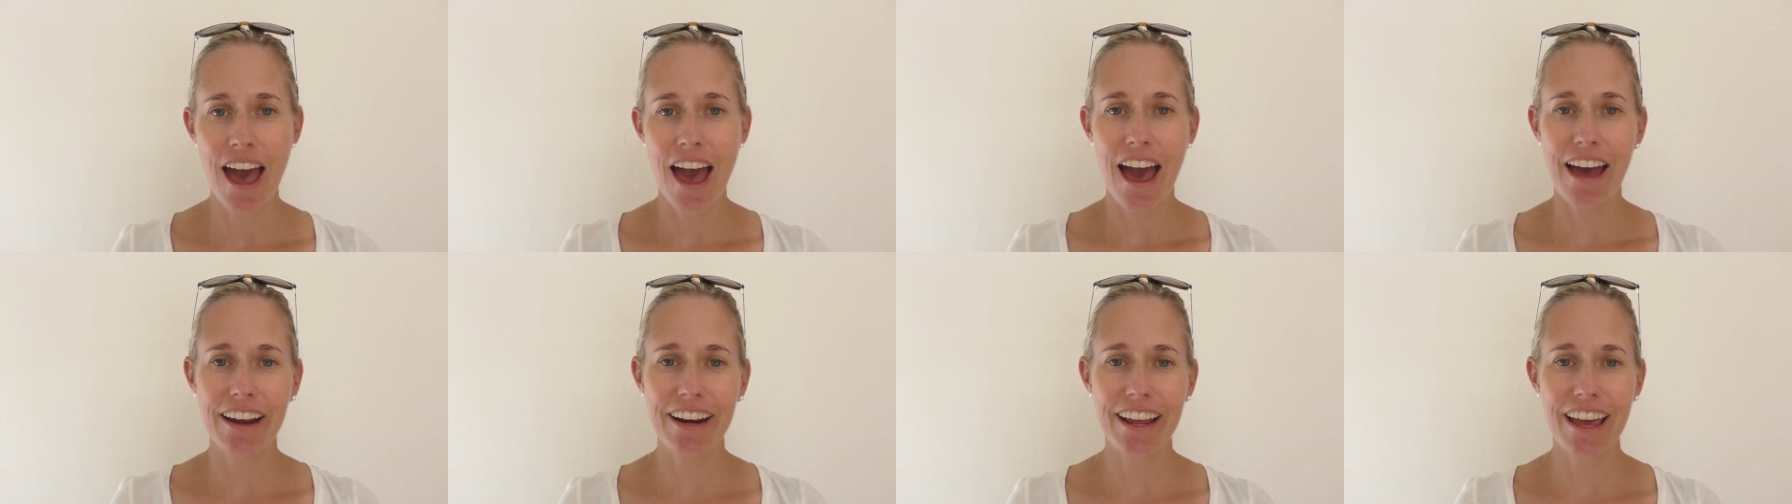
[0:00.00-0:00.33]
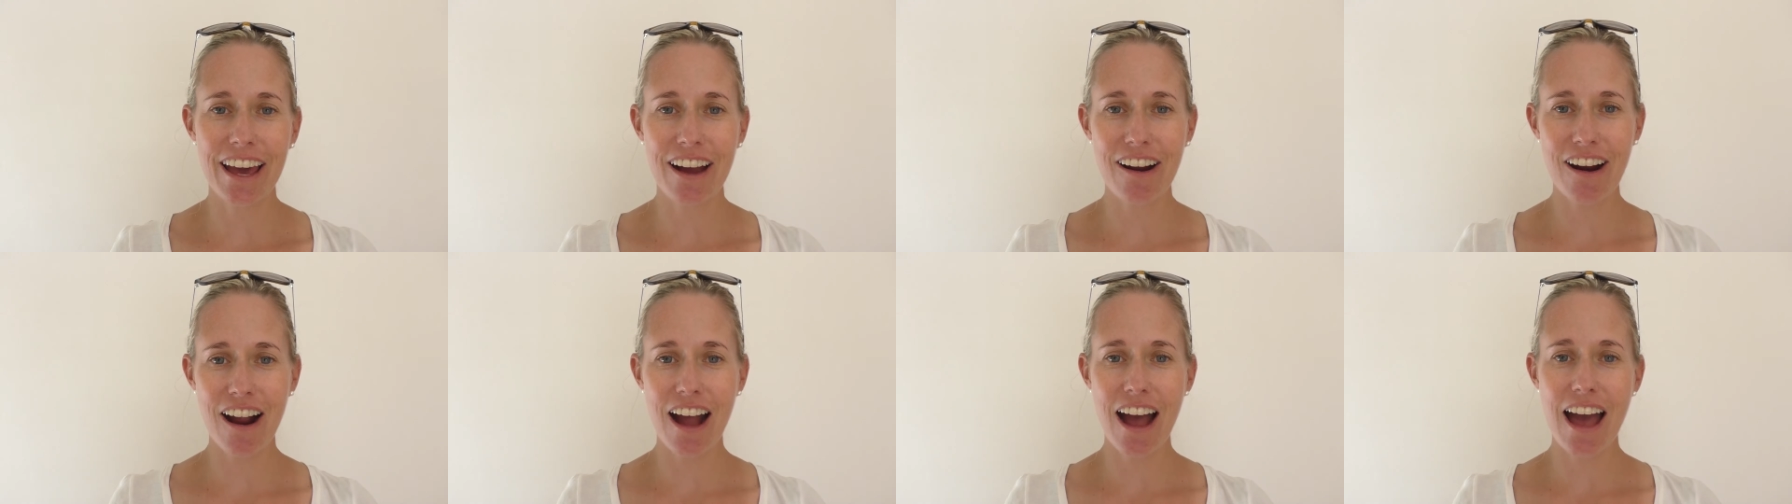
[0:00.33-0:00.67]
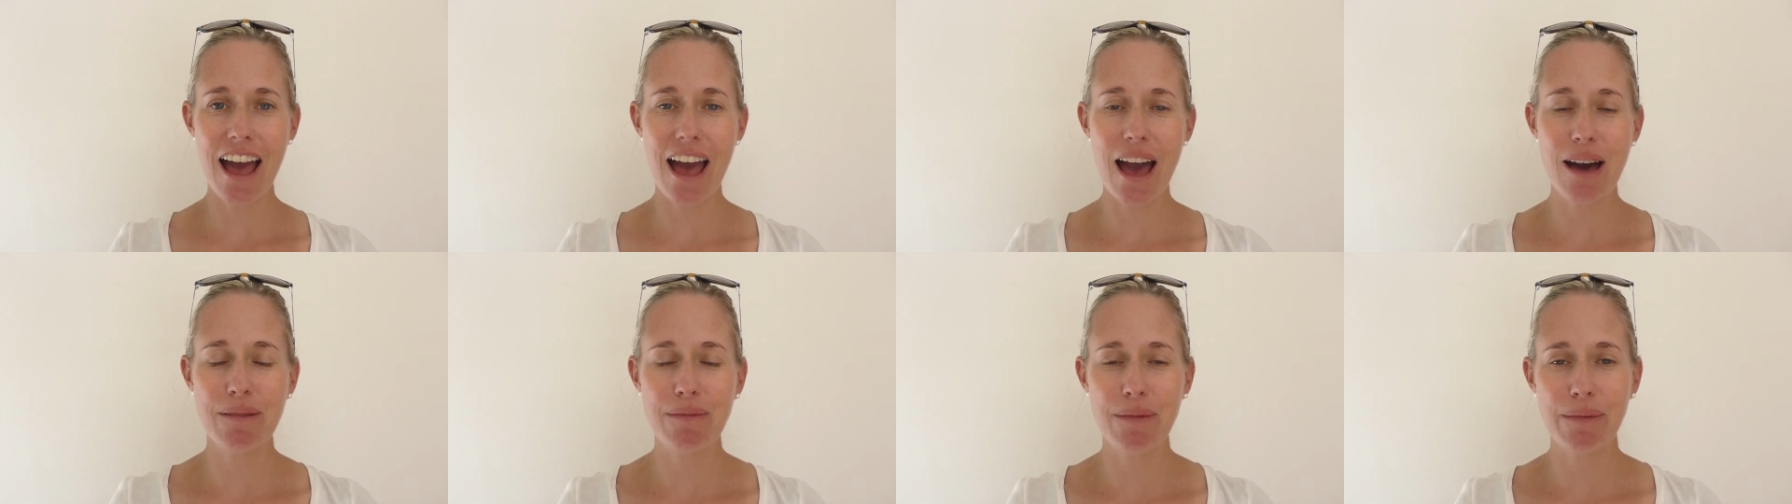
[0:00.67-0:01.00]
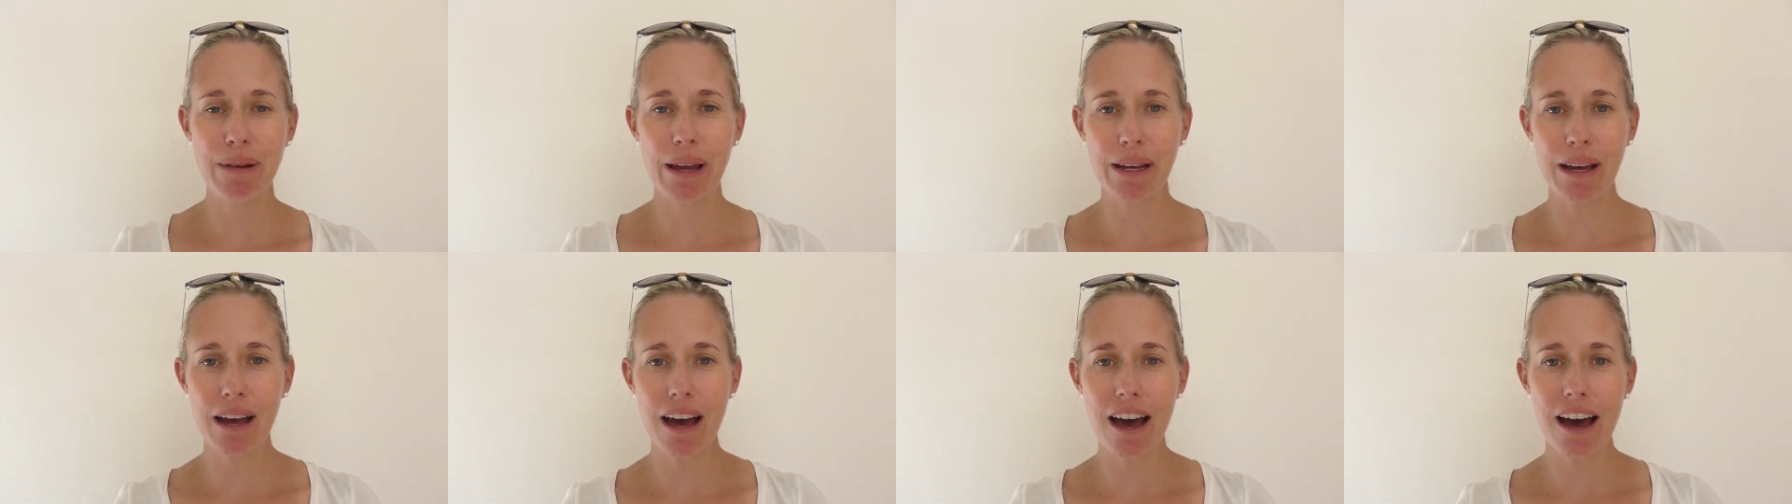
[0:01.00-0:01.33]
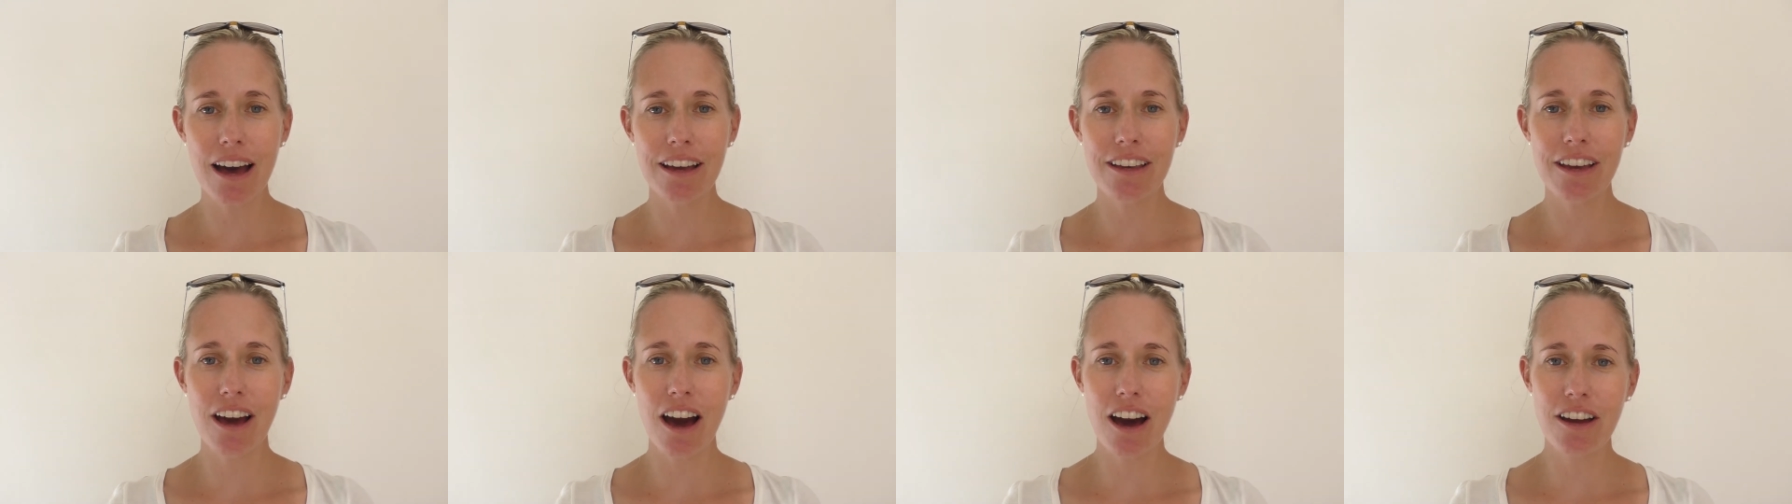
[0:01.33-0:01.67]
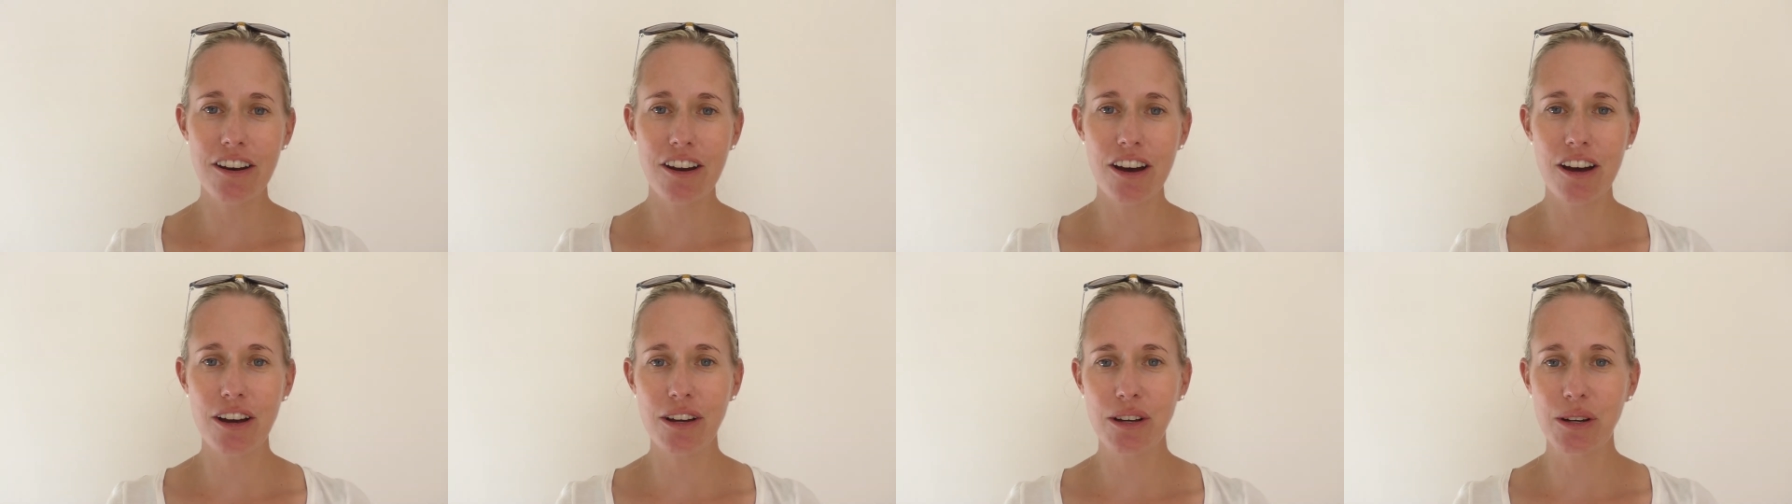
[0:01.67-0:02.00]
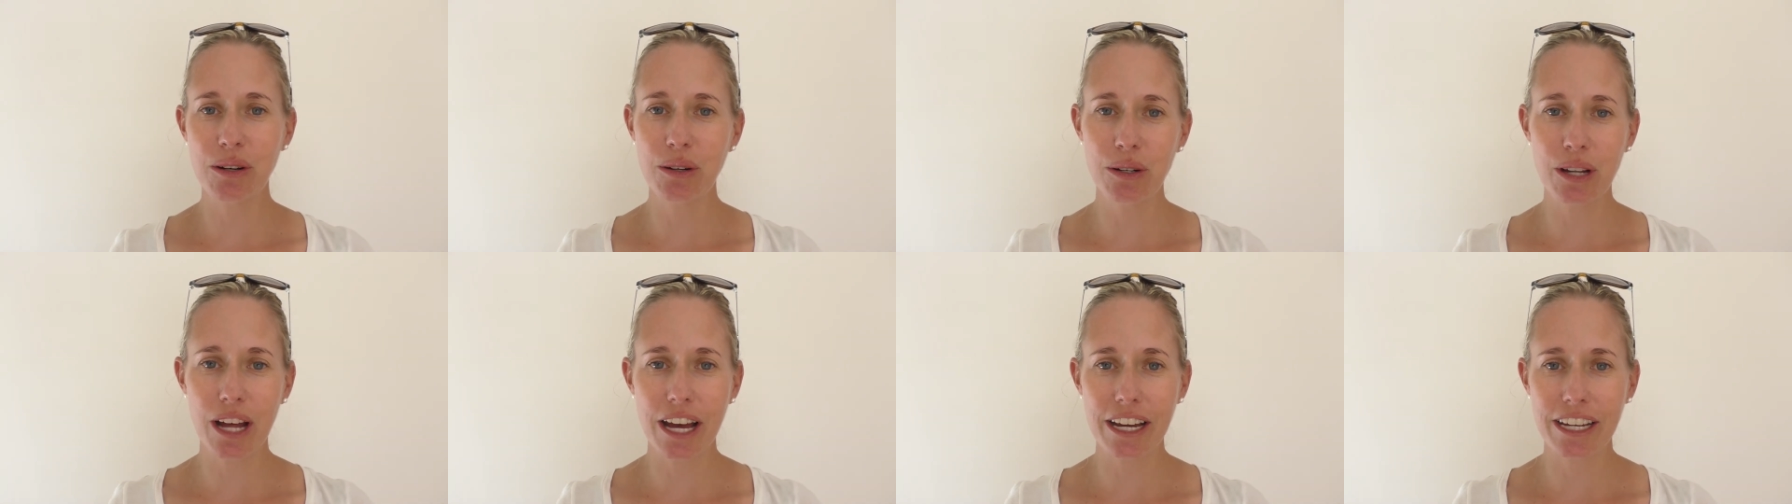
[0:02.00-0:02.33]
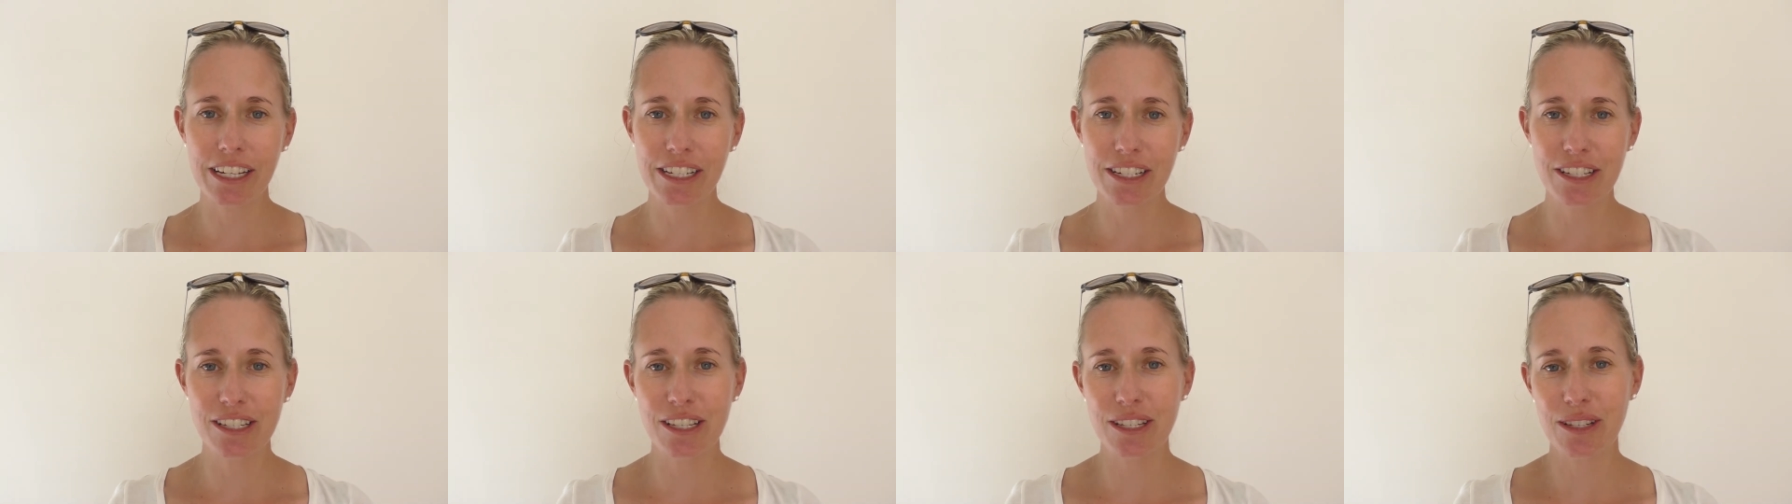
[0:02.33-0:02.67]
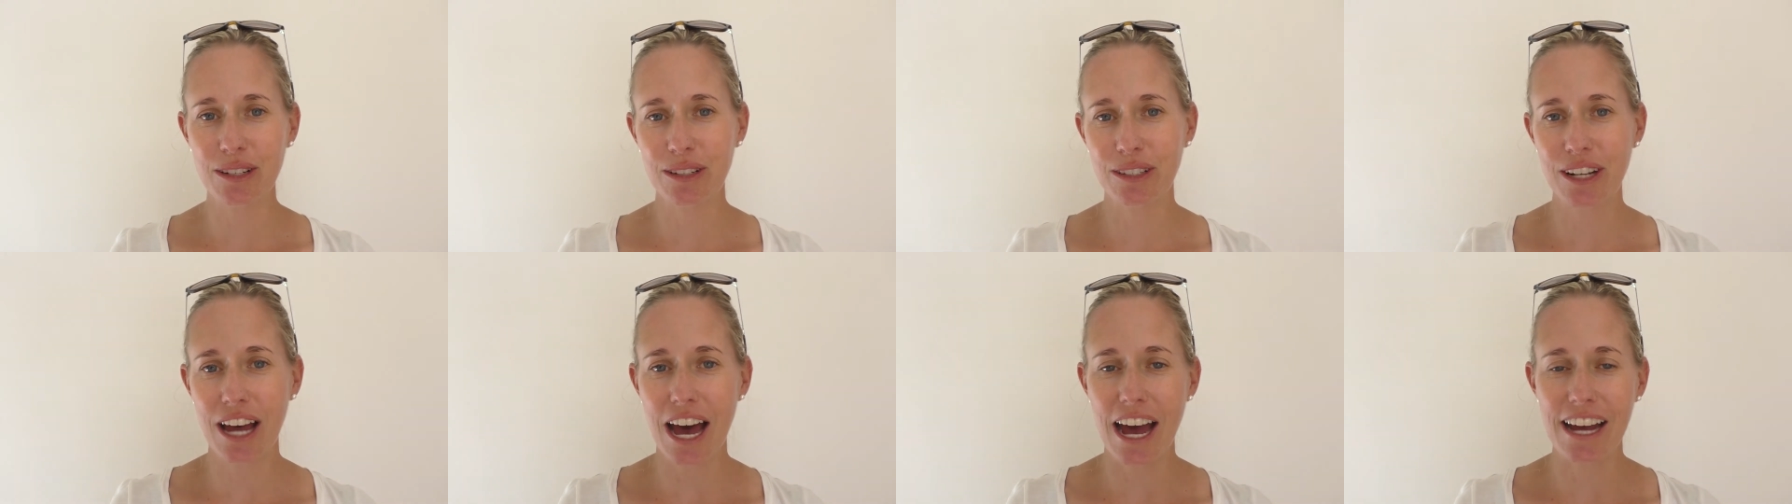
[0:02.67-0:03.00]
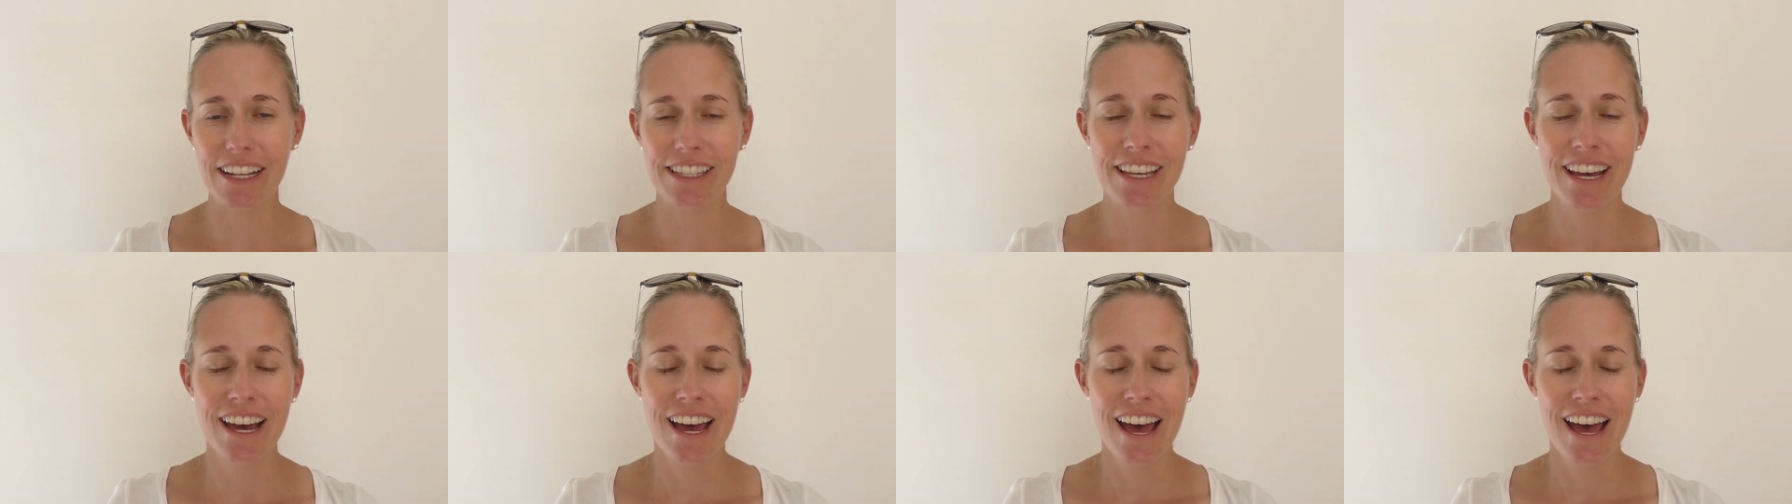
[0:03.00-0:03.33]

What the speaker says: And here I am, I'm like, oh yeah, no, cool, I can do this all night.